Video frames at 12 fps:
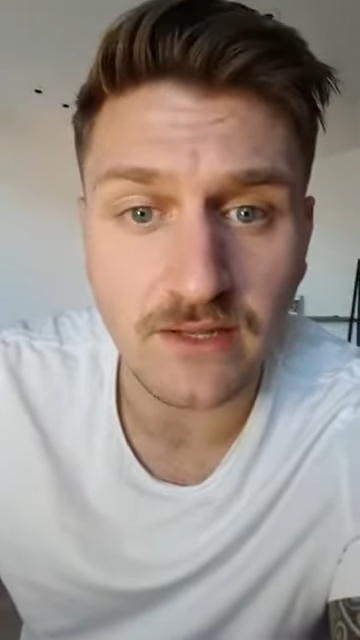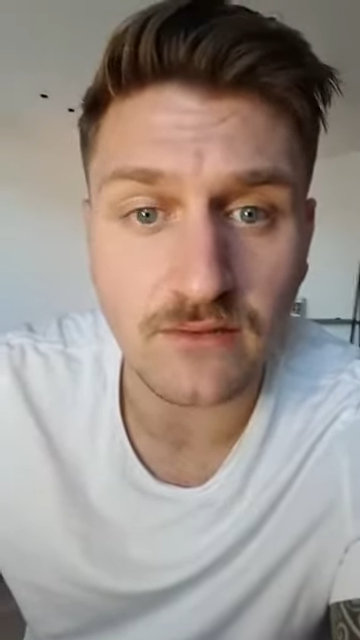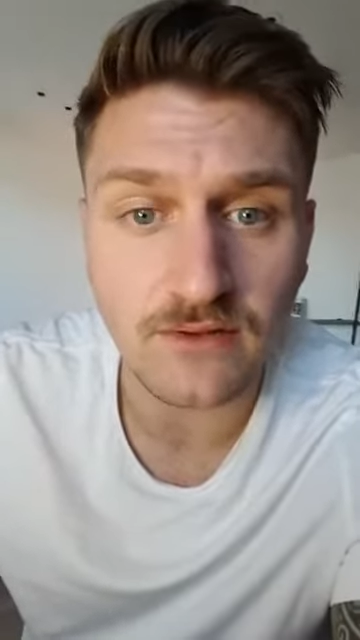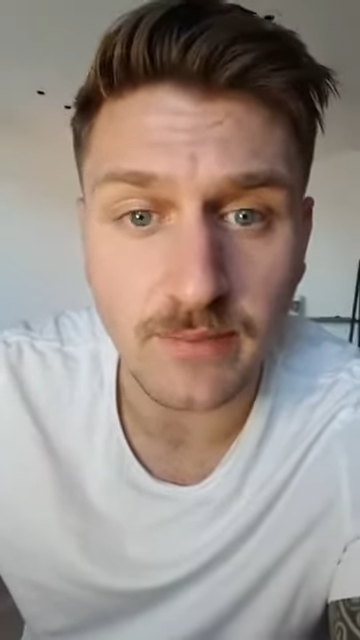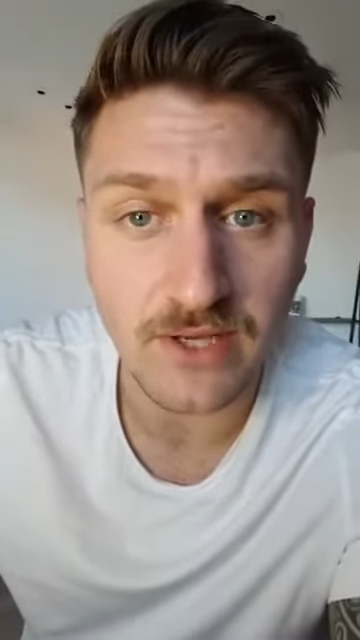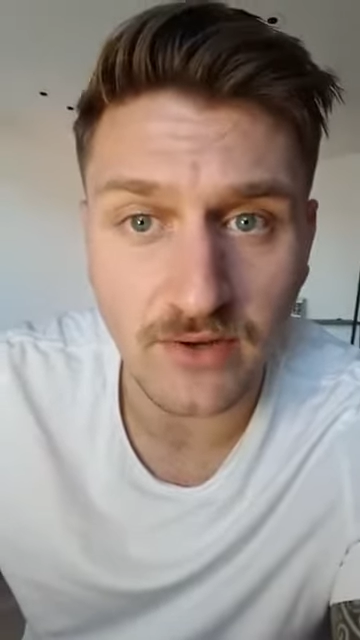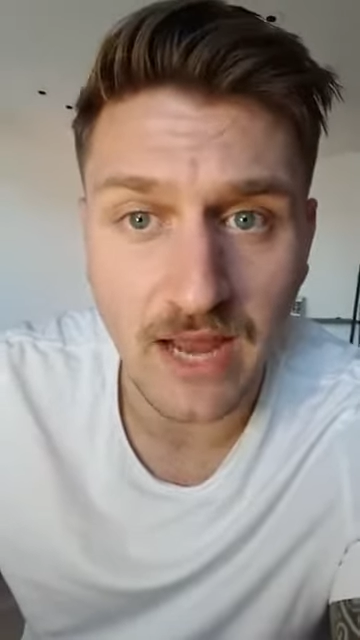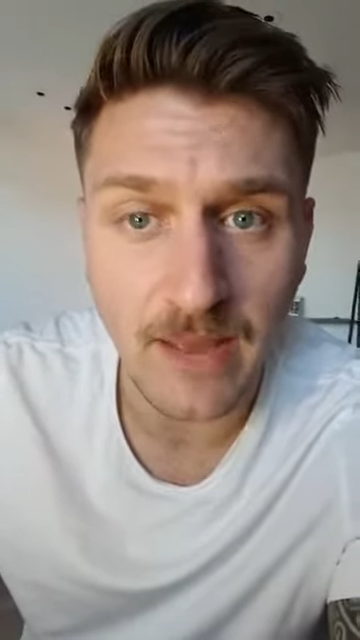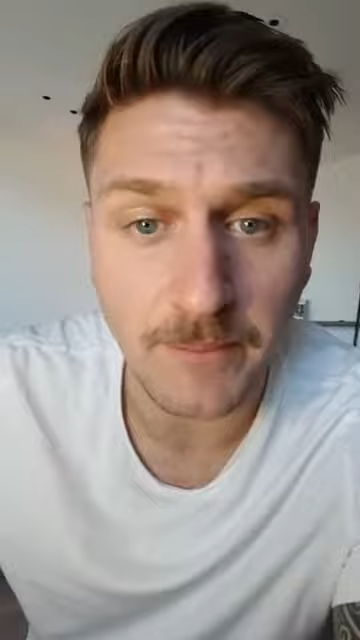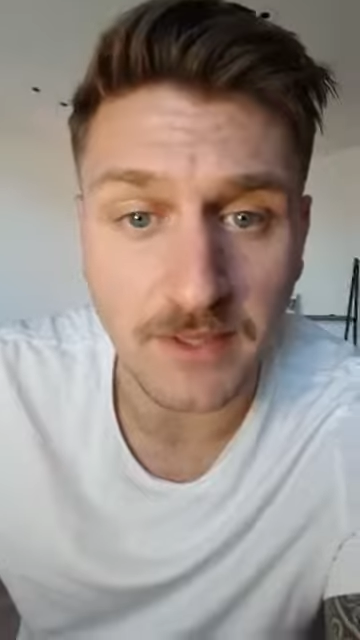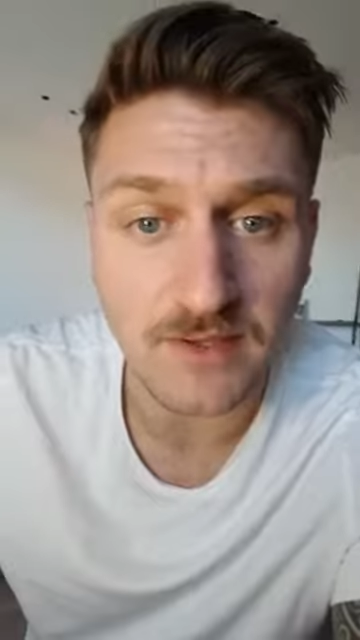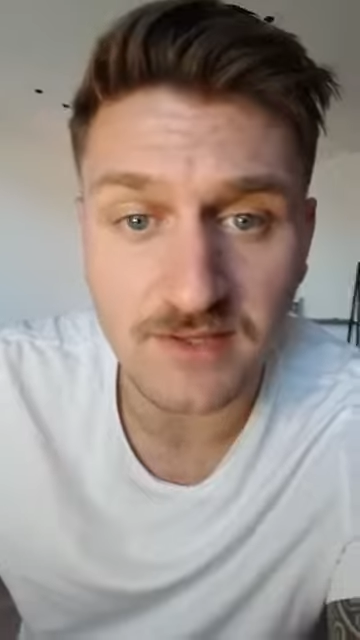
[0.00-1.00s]
you to be
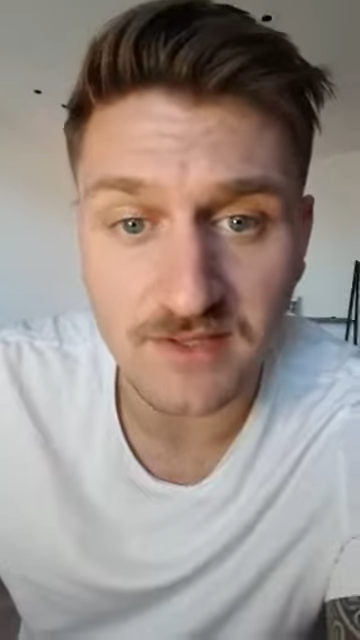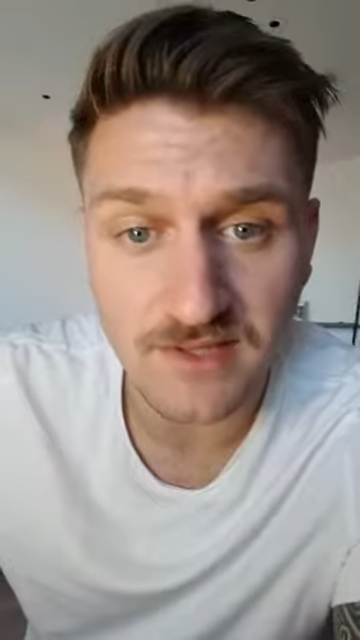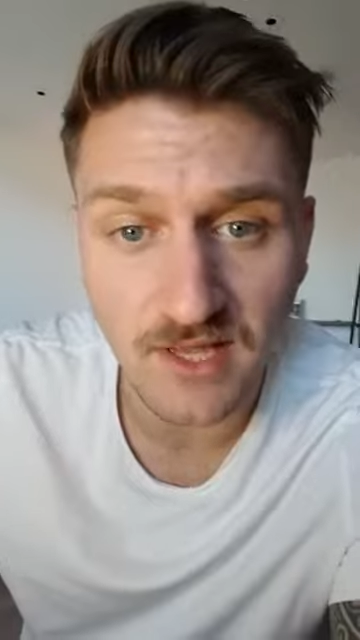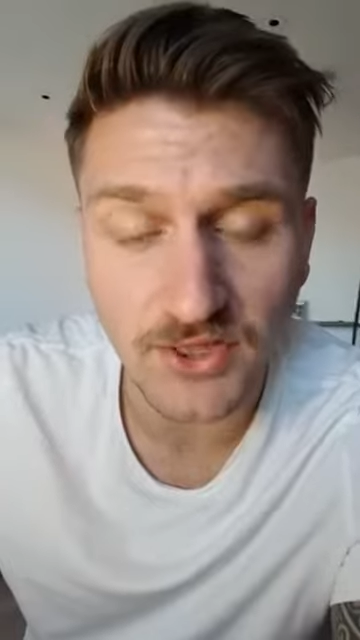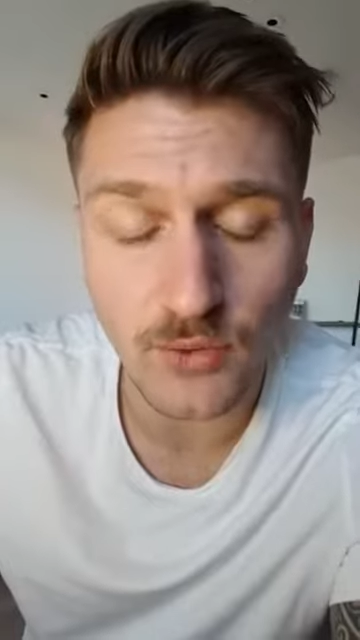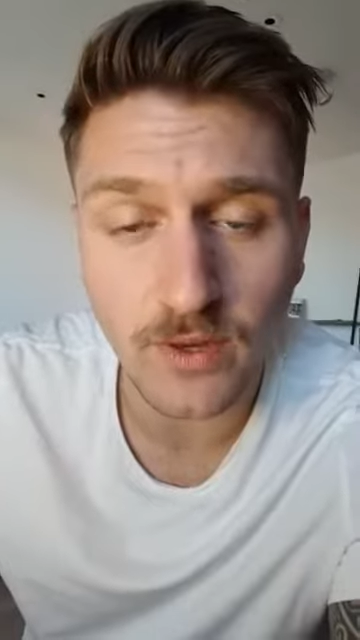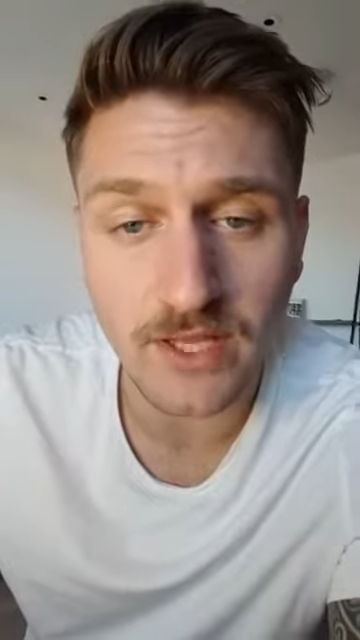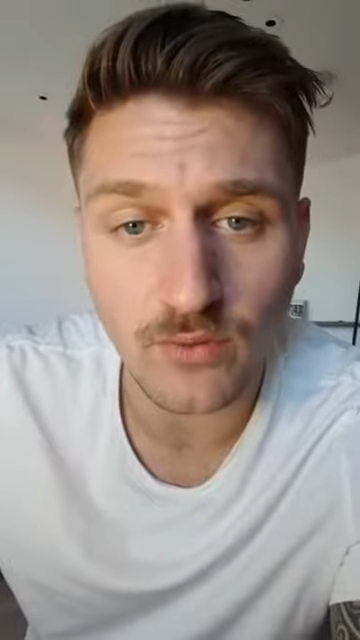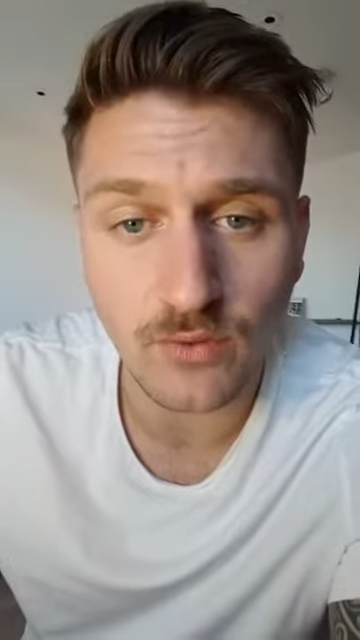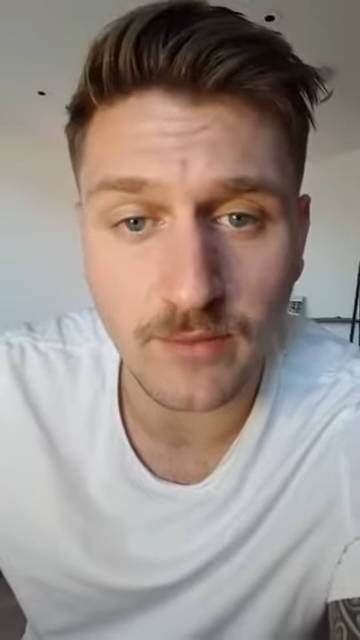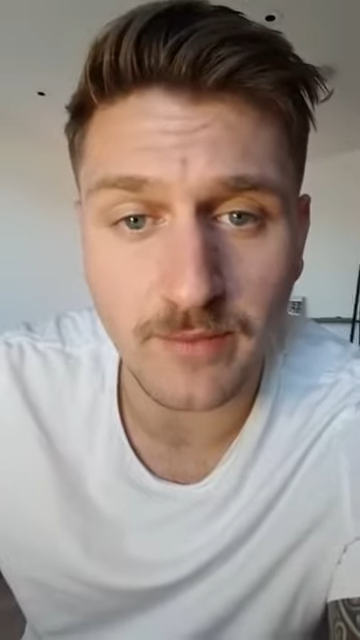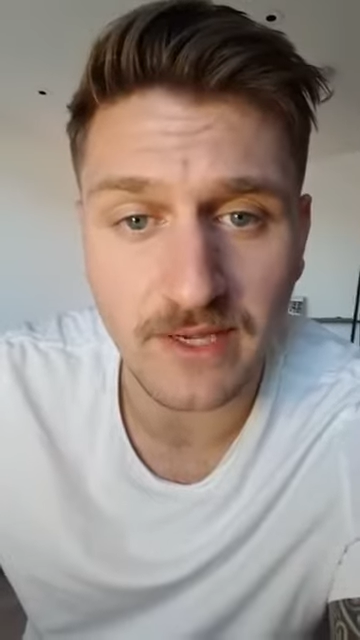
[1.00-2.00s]
unhappy because it's not the way you
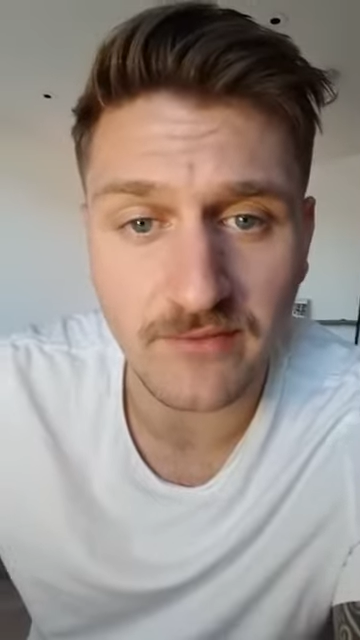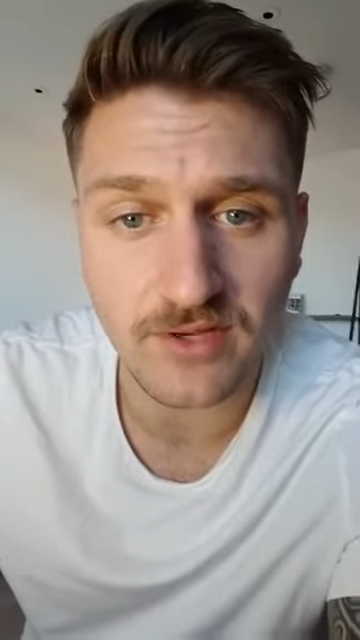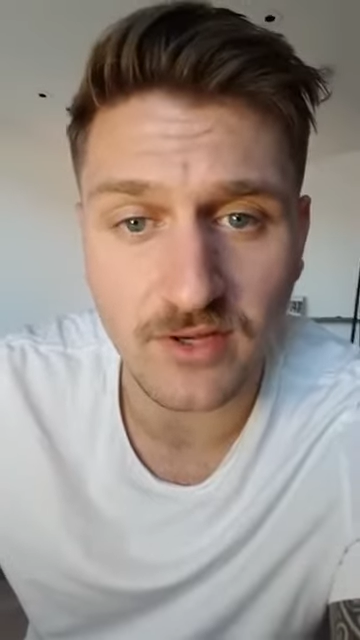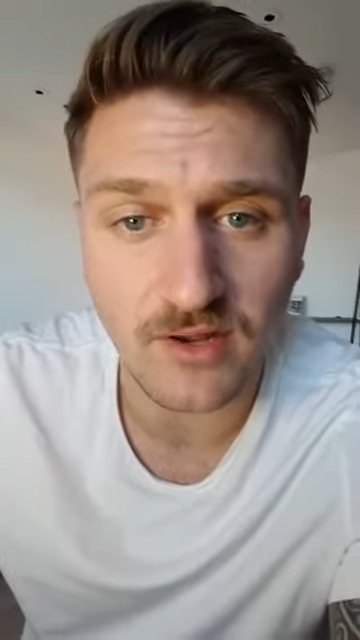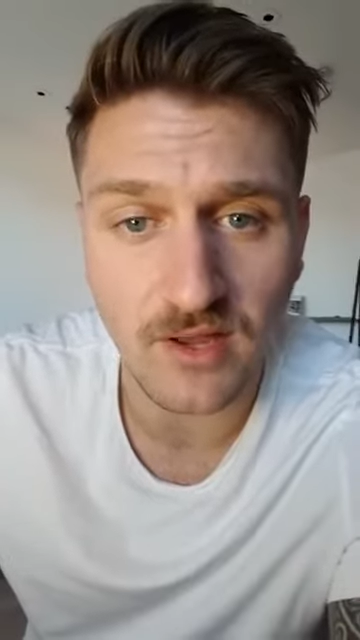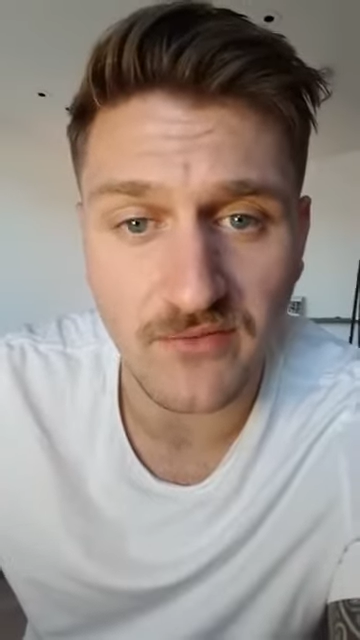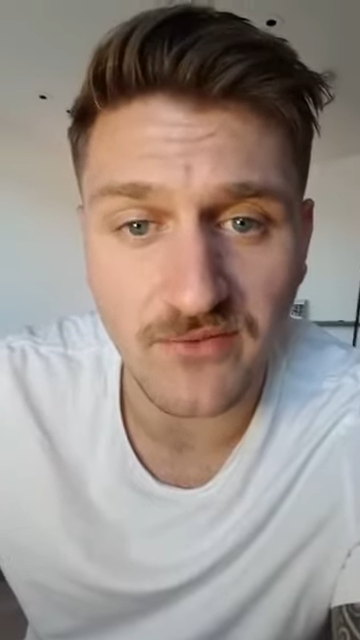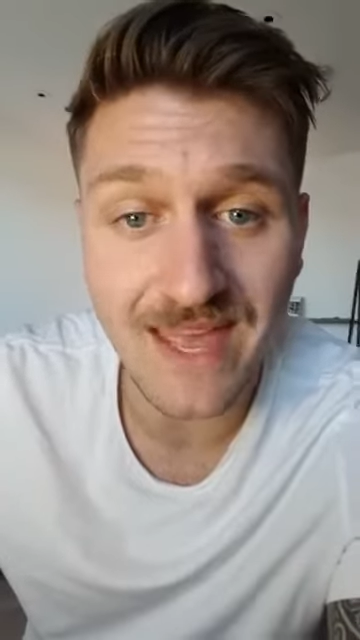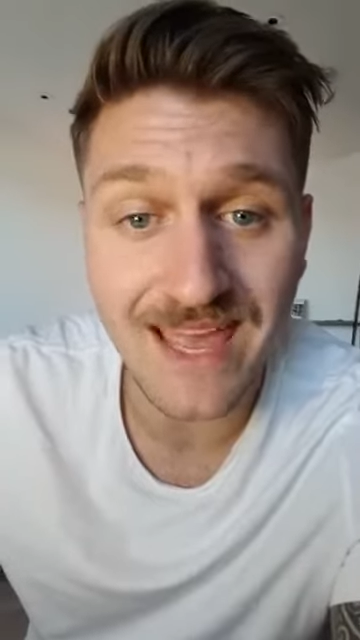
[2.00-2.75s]
want to be living your life.